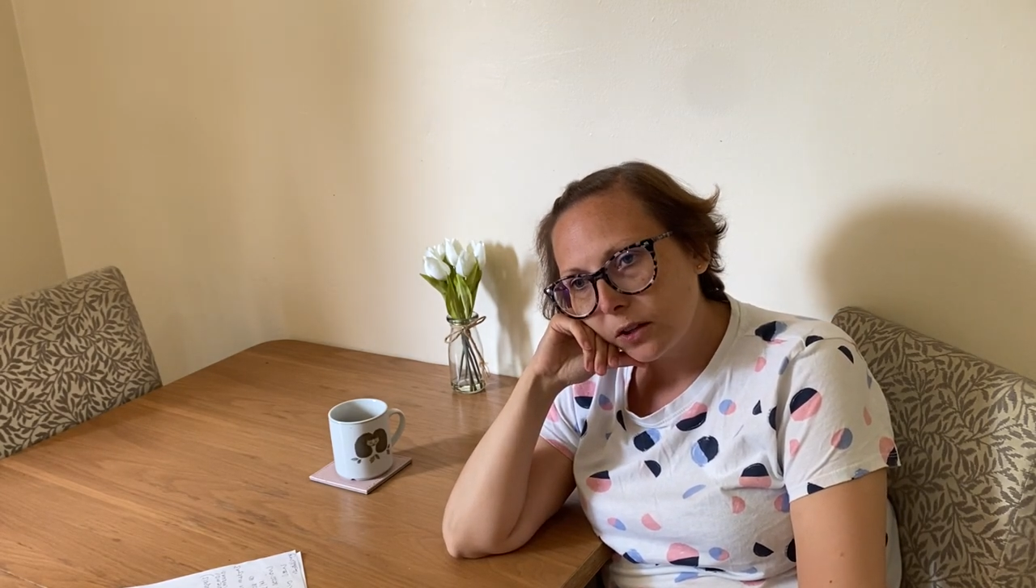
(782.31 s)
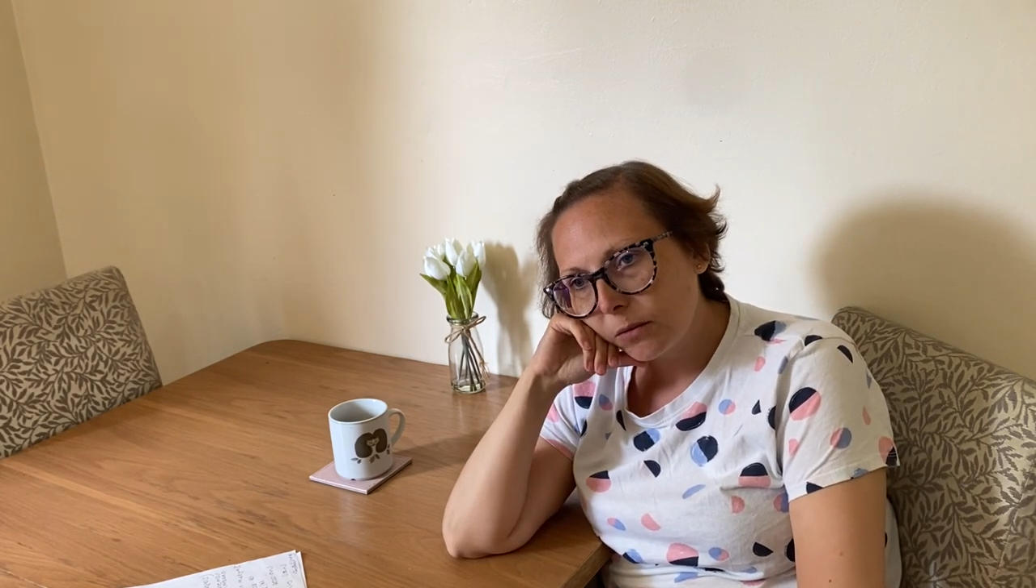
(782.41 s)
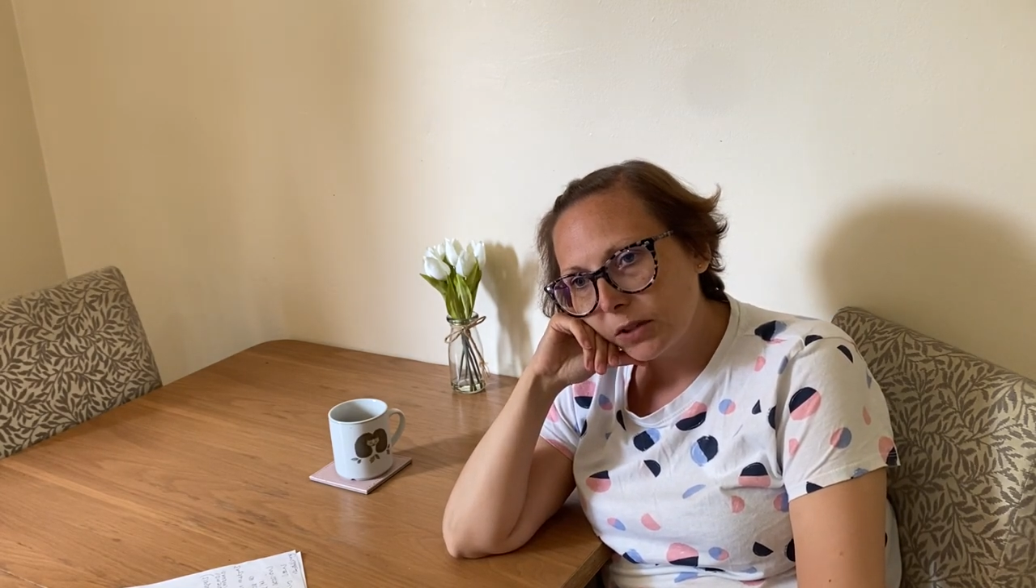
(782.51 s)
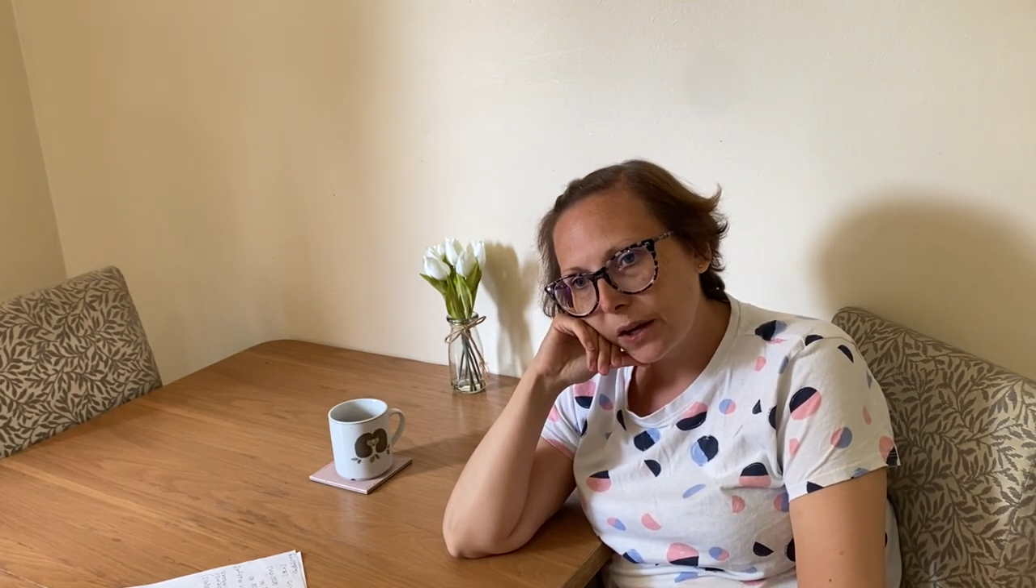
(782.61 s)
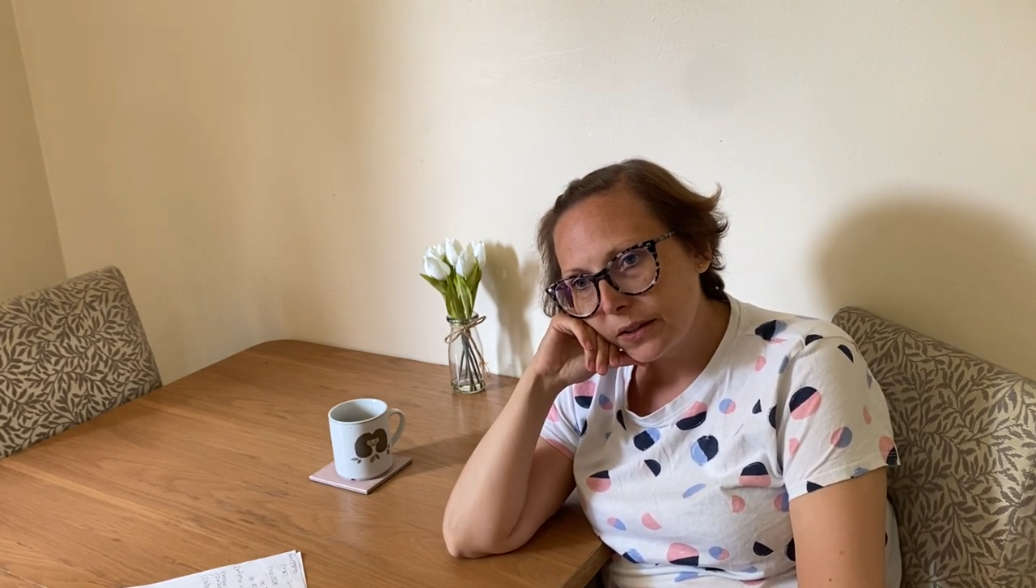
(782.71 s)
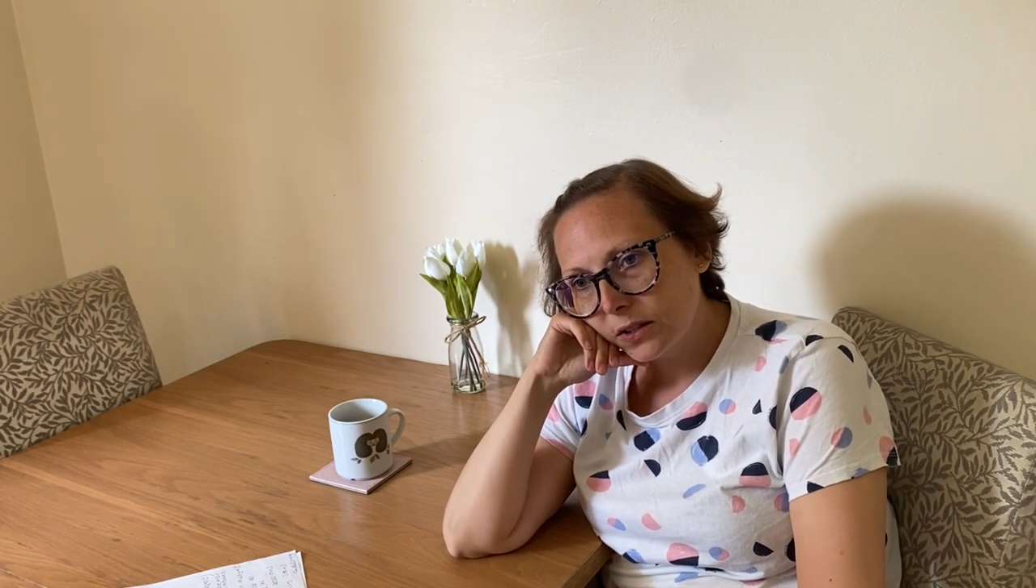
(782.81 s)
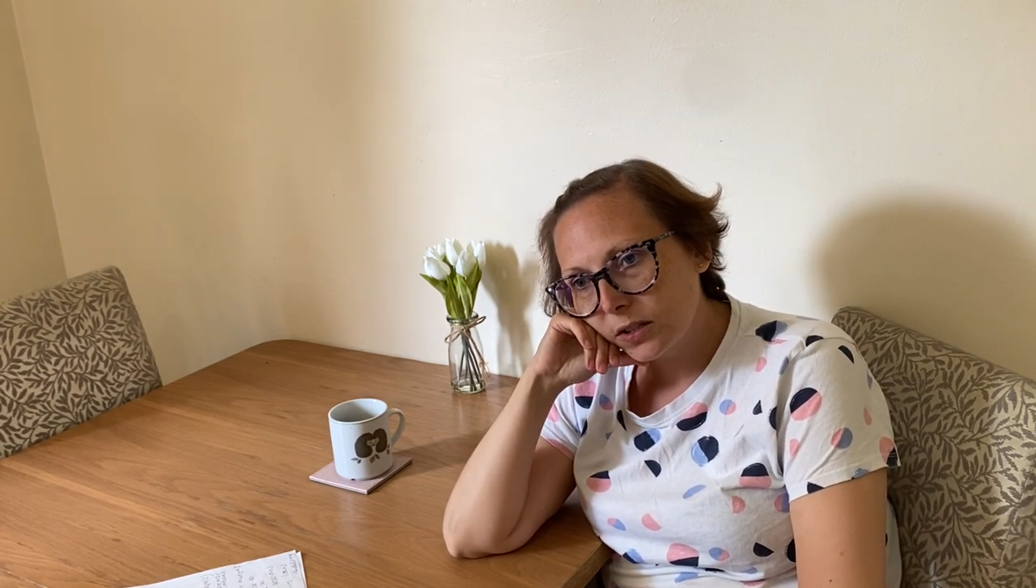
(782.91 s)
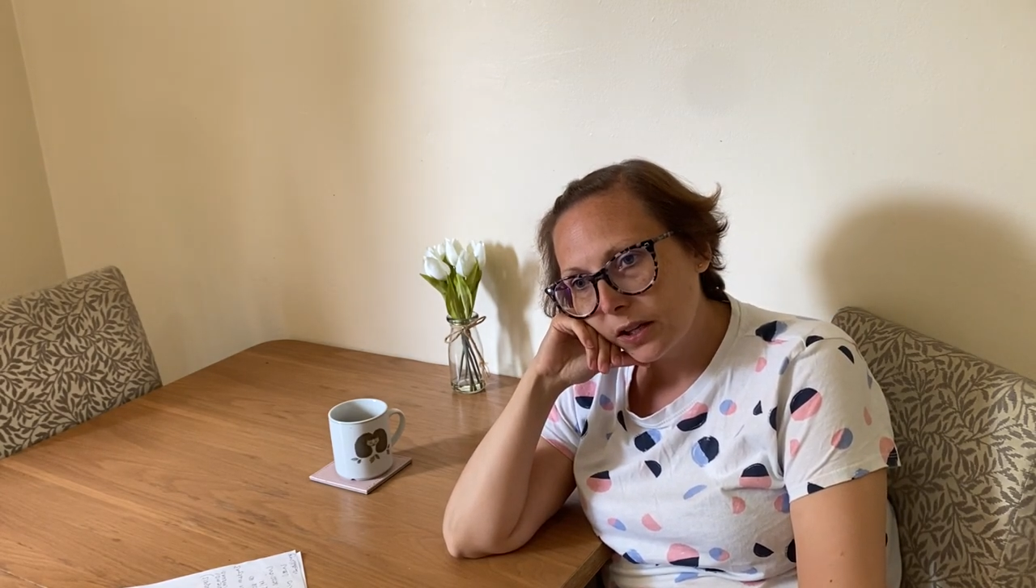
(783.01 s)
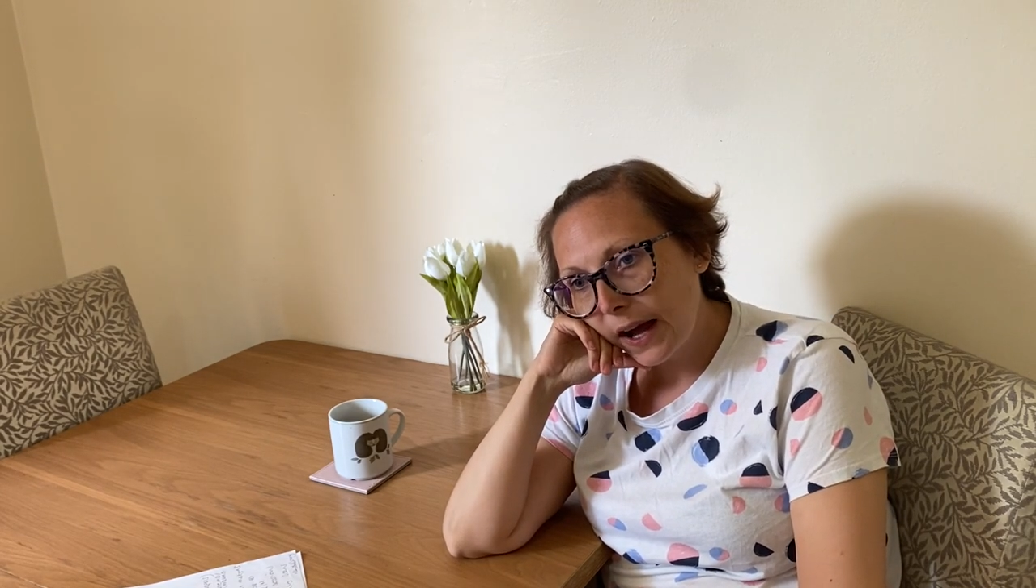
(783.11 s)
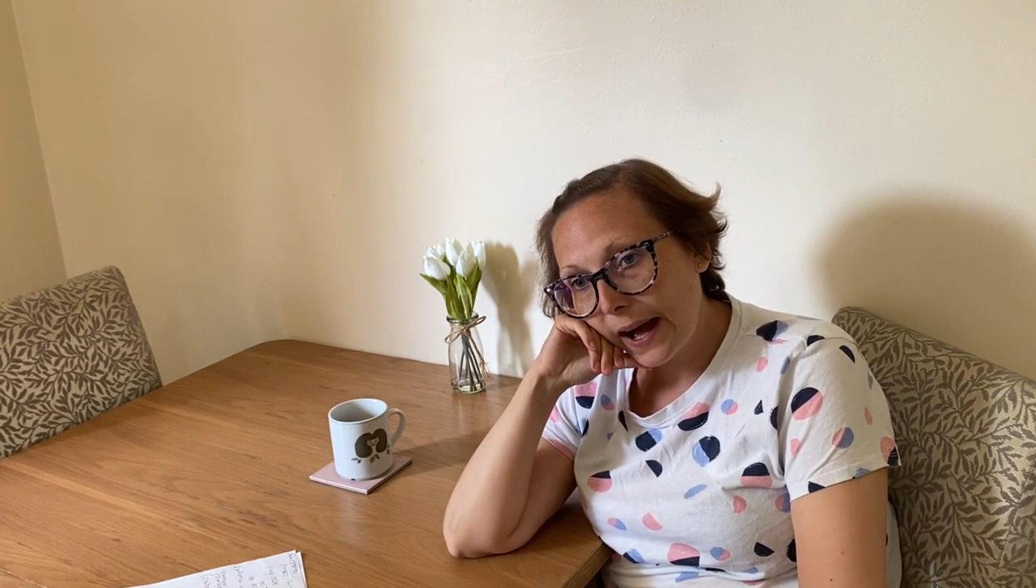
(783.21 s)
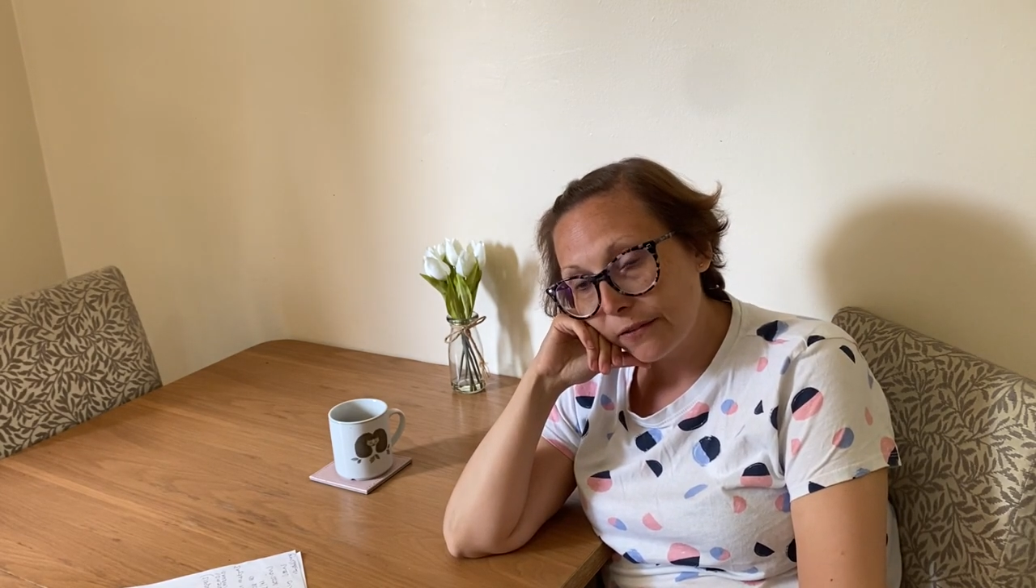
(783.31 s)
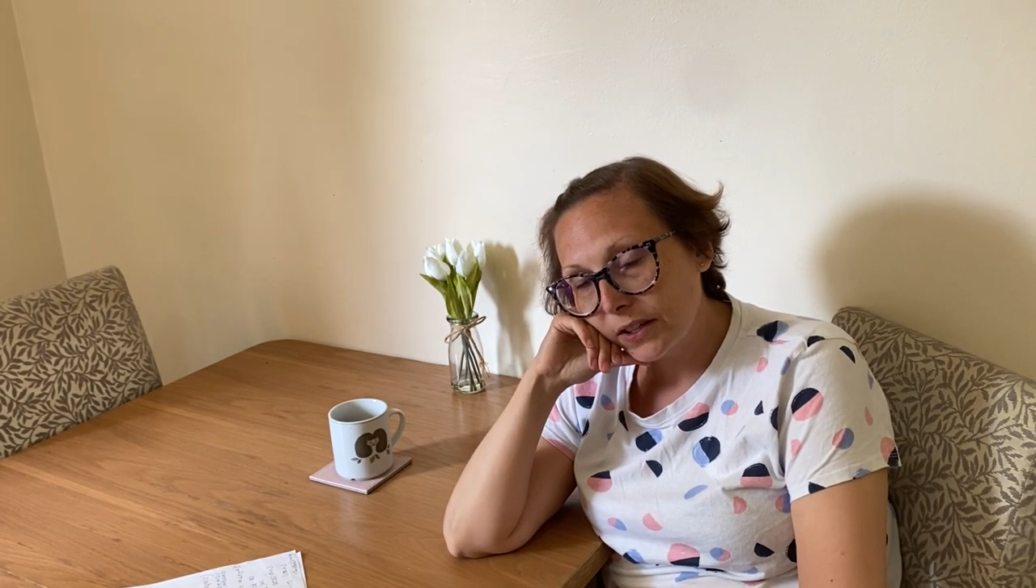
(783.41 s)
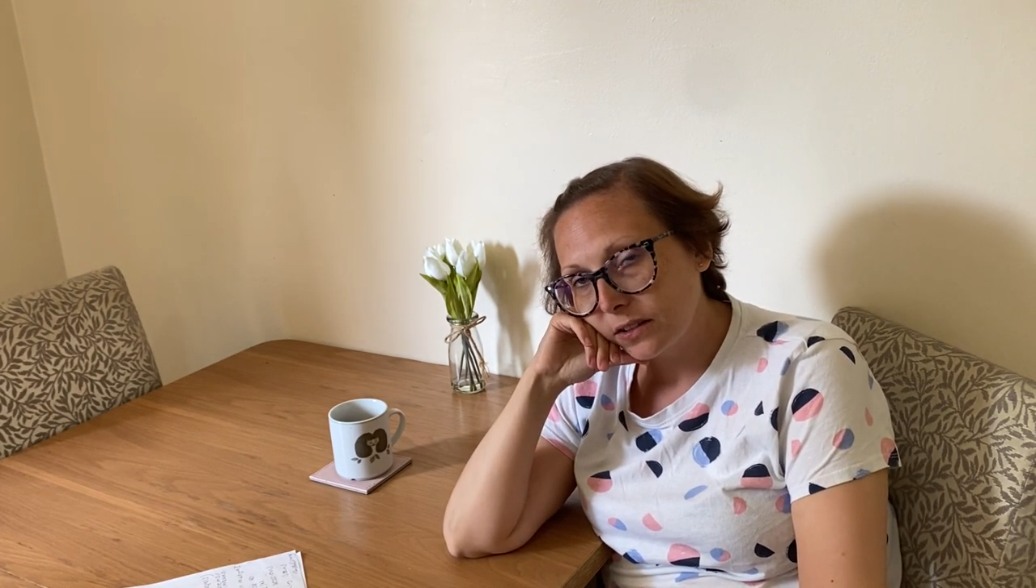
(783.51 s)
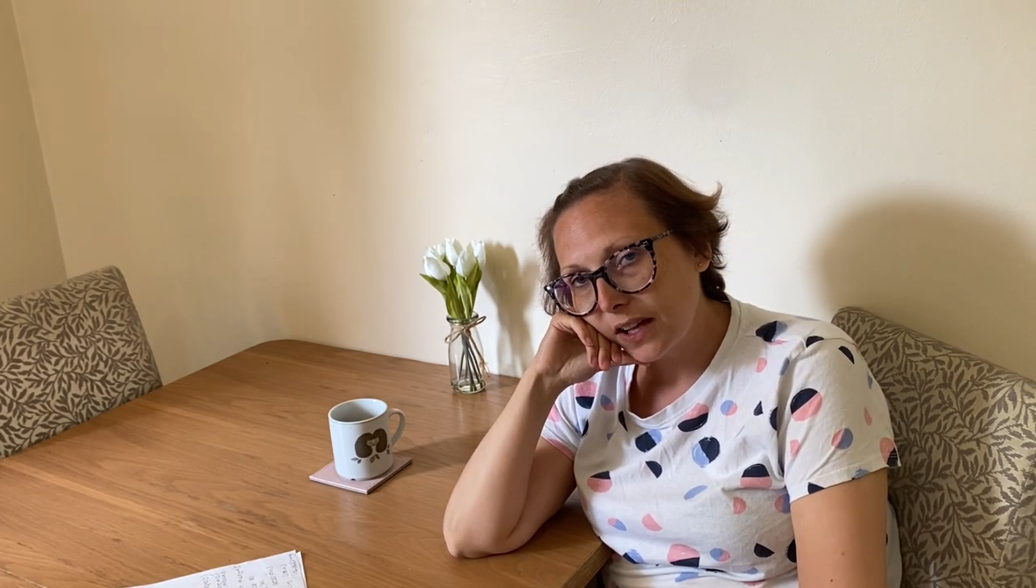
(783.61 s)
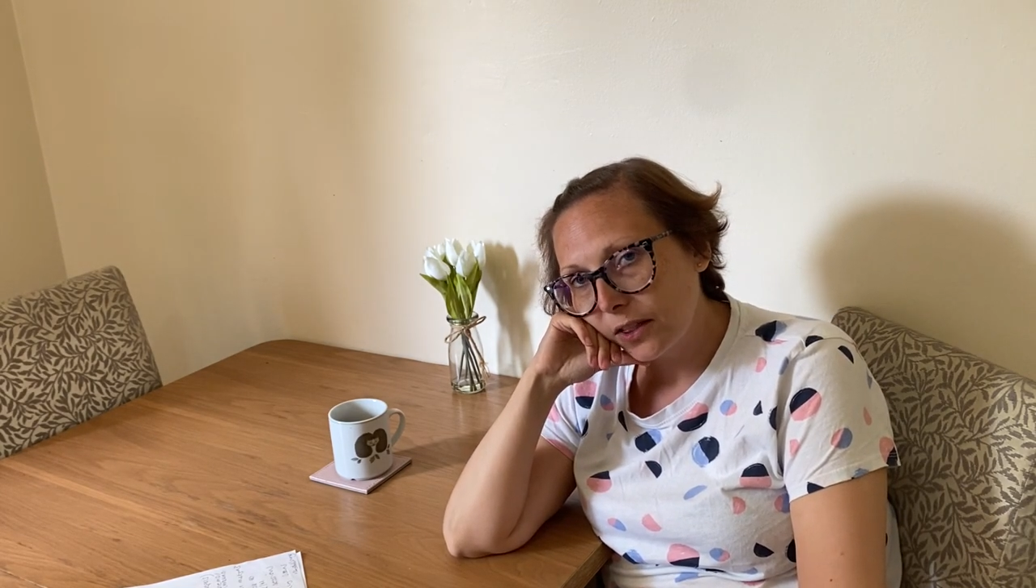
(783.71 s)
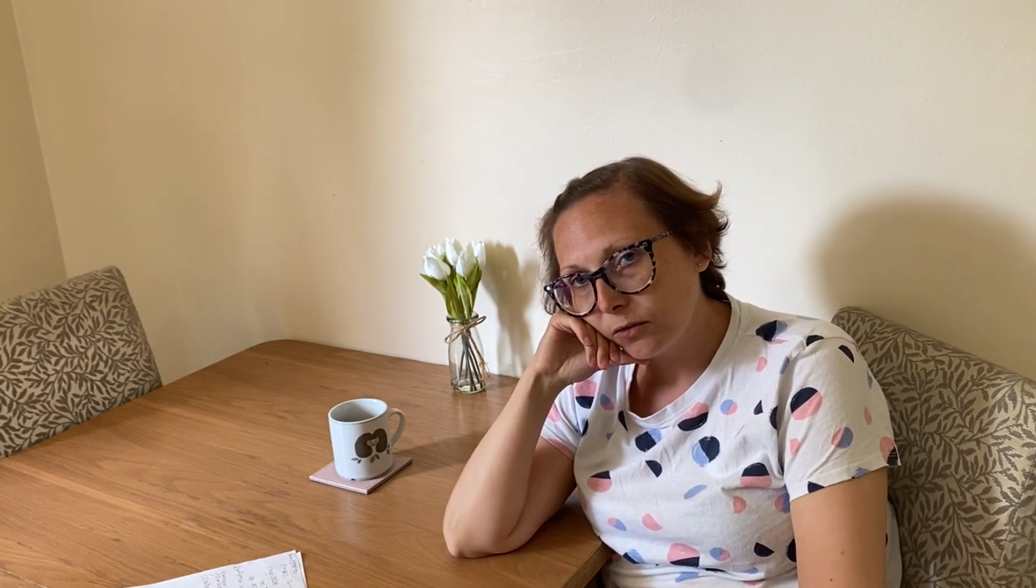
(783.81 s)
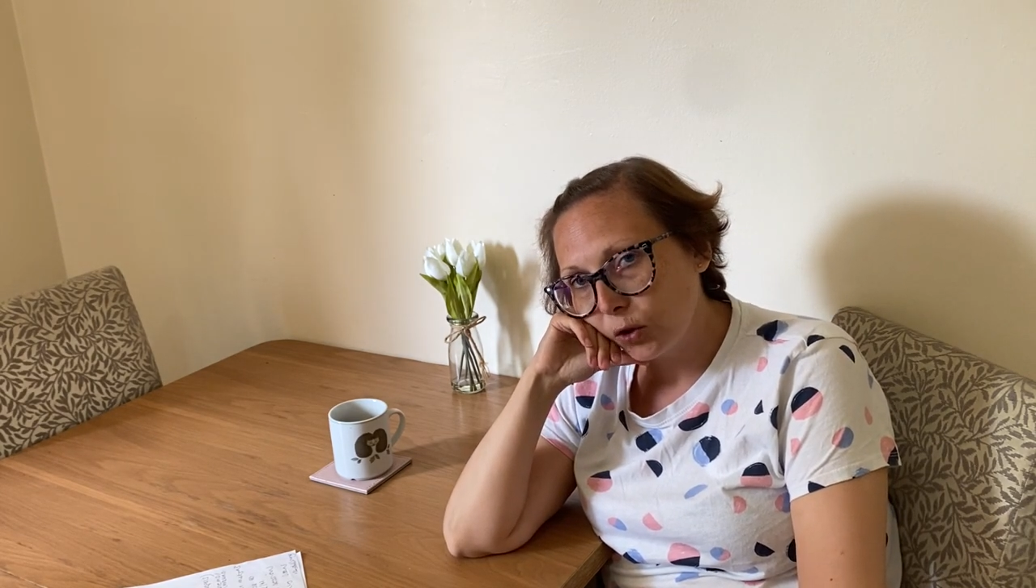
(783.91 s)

I'm going to have is at the